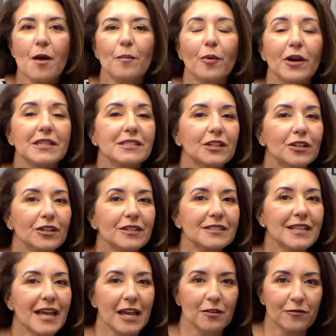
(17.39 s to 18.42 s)
Boys and girls
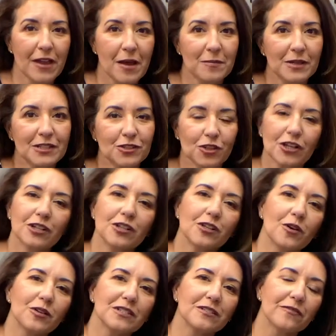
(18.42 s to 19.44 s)
and families, you're going to
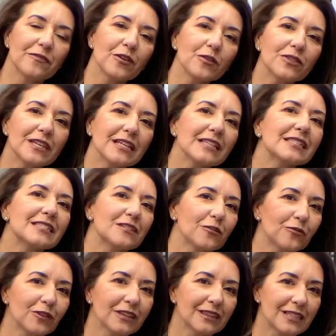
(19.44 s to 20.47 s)
notice a few things
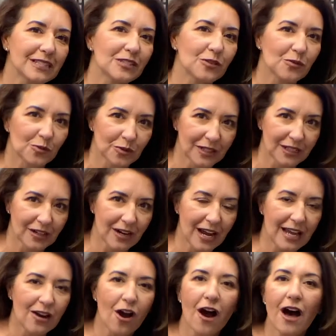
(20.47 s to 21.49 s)
different this school year,
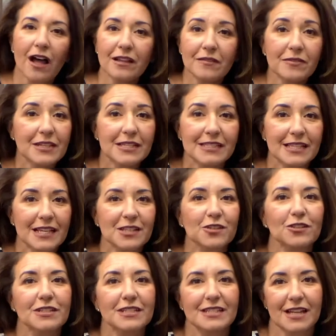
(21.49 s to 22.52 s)
and all of these things
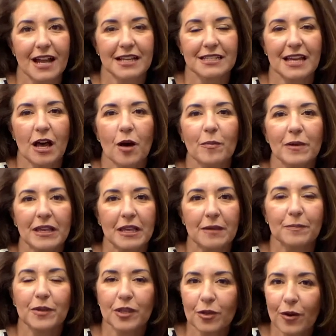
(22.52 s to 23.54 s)
are designed to help keep
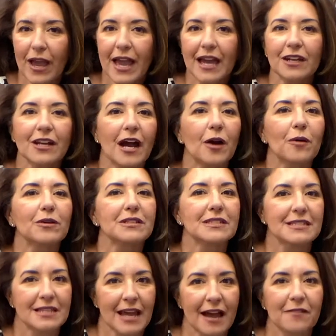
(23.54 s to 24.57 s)
you and our
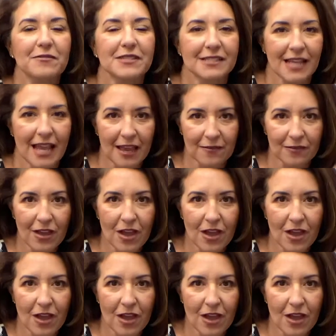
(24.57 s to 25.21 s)
staff safe.